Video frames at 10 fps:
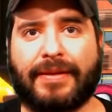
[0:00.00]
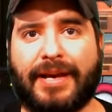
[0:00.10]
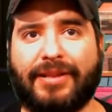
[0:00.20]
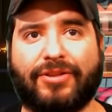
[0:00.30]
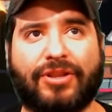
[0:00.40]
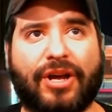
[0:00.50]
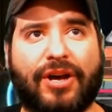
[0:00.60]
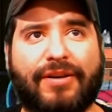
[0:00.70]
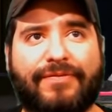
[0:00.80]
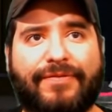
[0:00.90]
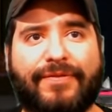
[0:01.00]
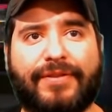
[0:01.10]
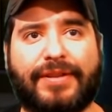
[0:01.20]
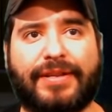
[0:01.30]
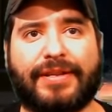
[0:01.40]
I love
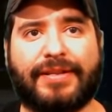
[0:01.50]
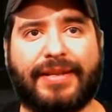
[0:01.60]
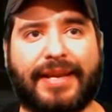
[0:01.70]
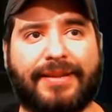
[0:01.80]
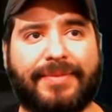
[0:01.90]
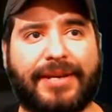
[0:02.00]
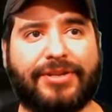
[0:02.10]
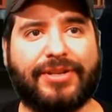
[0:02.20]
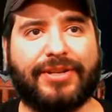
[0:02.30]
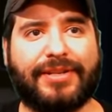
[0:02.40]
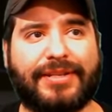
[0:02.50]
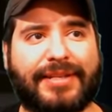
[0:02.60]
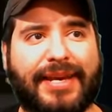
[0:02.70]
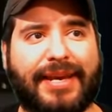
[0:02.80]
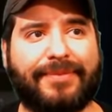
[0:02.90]
the animation in this
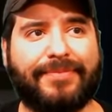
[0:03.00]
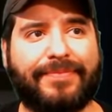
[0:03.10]
game.